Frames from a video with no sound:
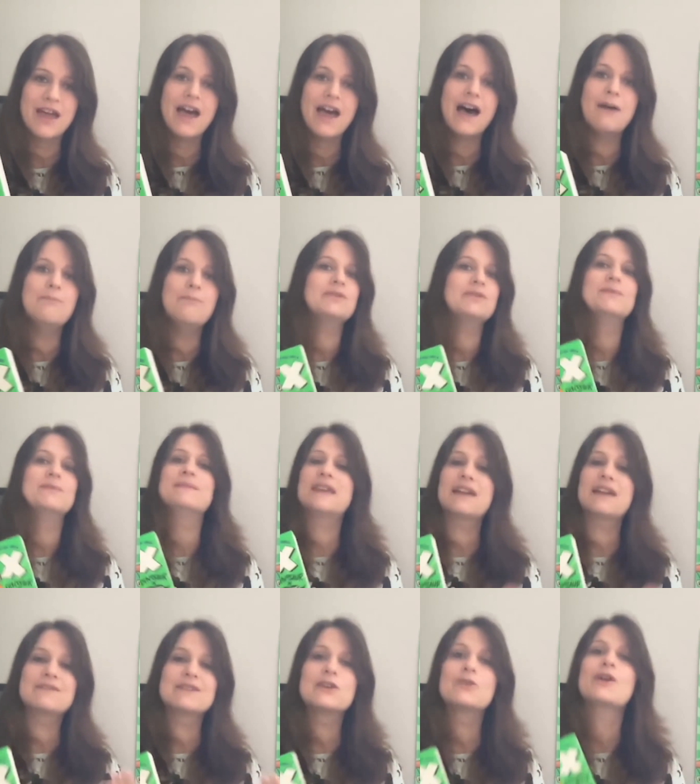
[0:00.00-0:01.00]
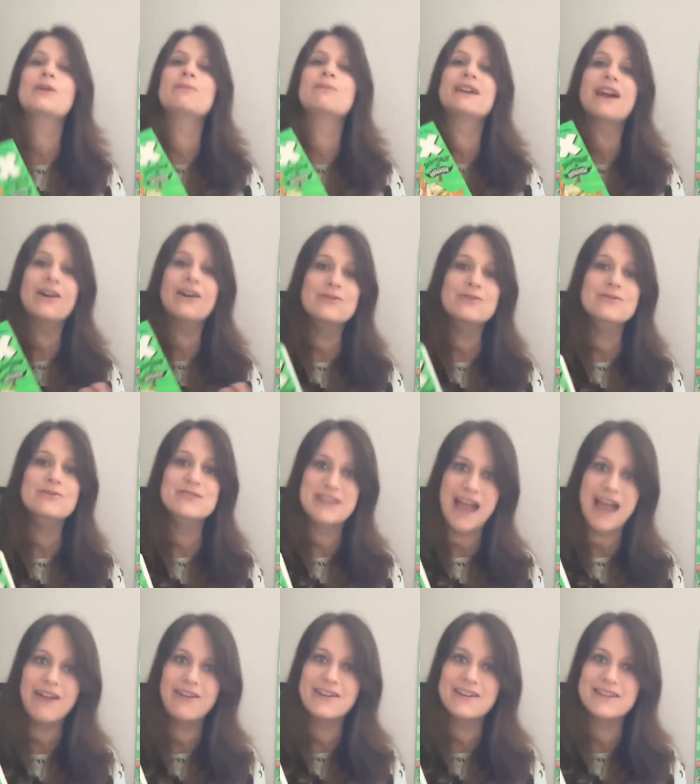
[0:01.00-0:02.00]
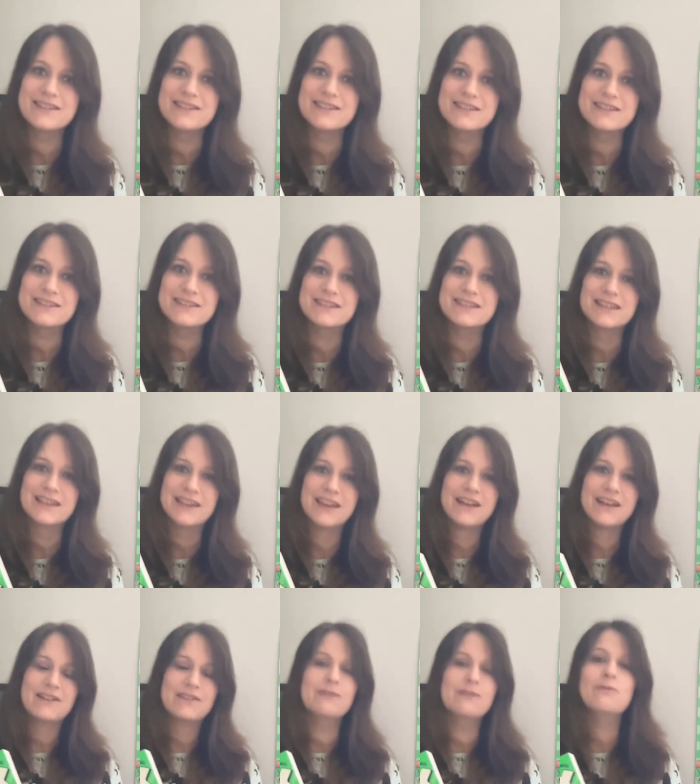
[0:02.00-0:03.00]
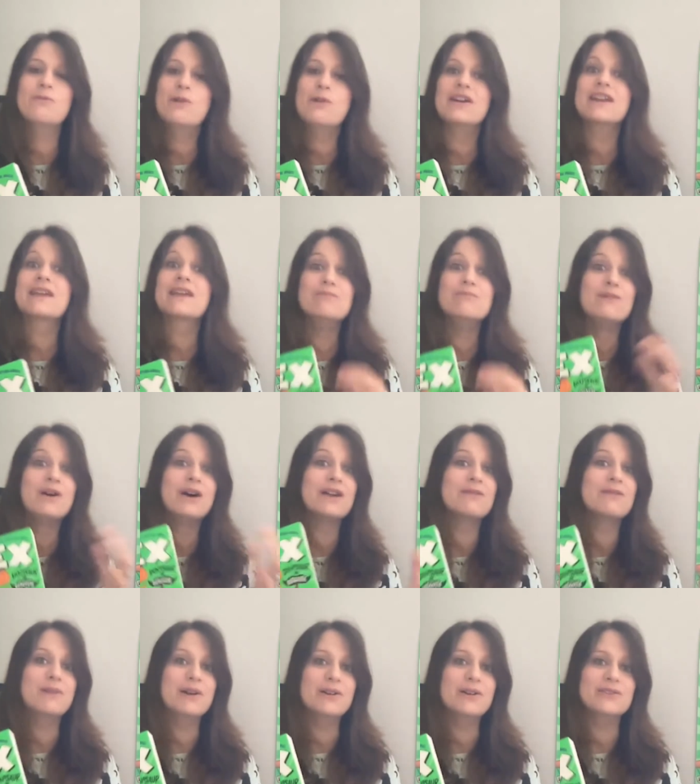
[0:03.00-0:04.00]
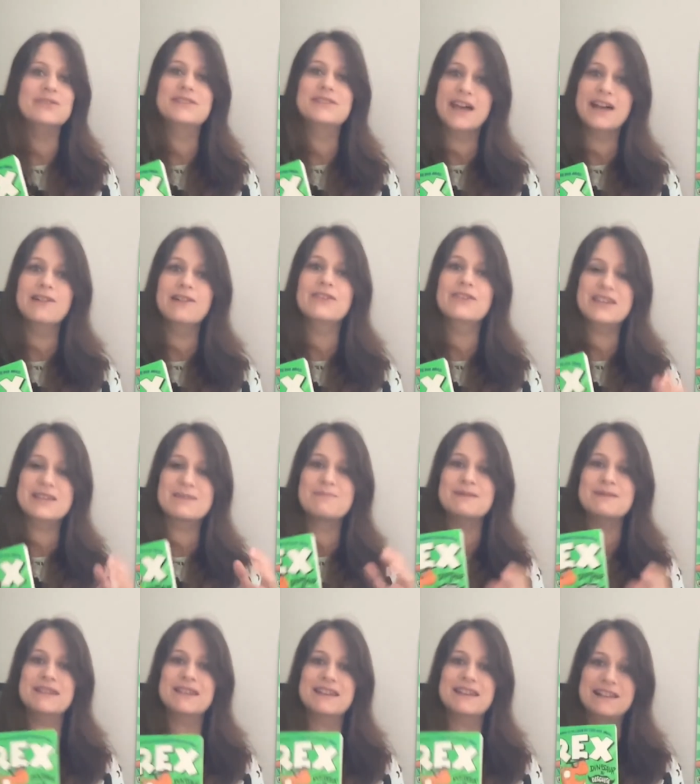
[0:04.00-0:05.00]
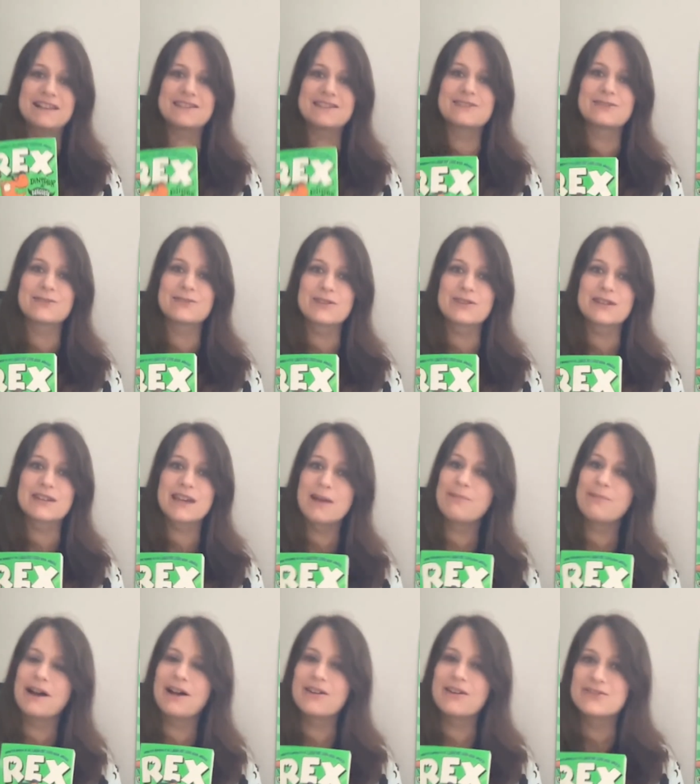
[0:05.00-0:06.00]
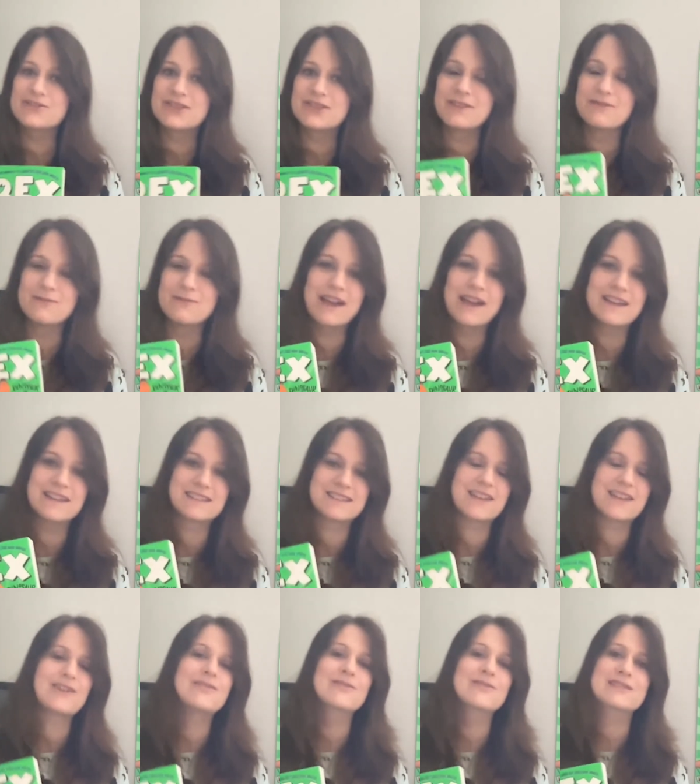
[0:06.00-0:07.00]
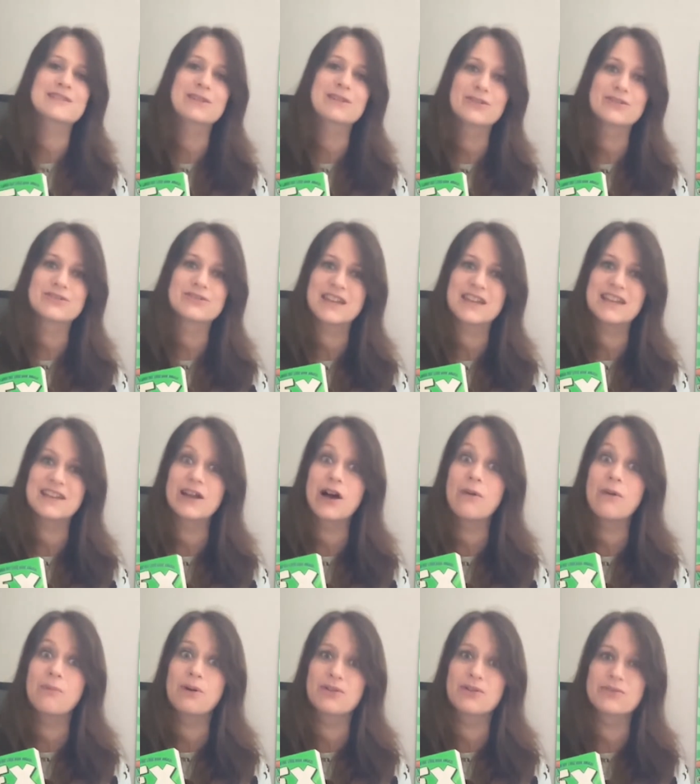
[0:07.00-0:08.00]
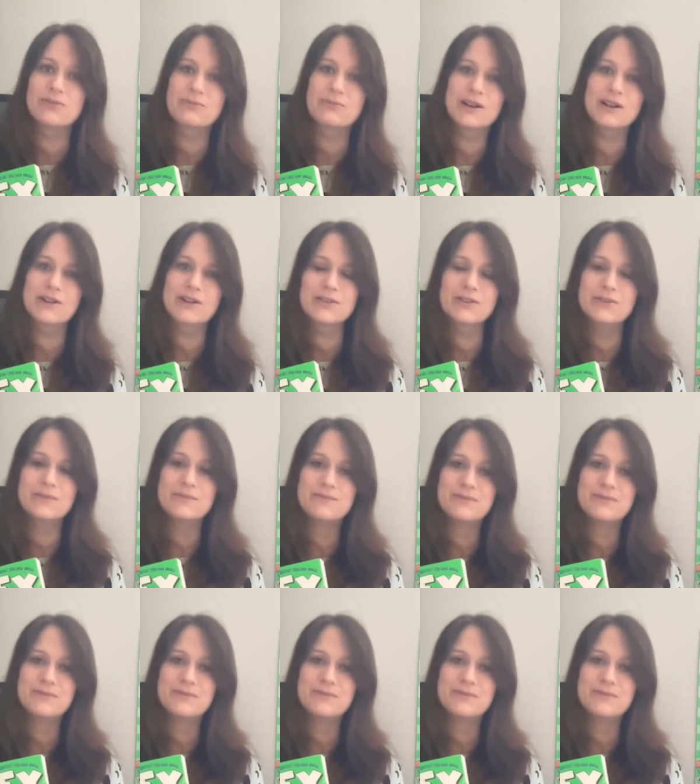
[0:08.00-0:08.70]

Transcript: and put them together to create my own characters that will work in my world to tell this particular story about Rex, who is lost in our modern world.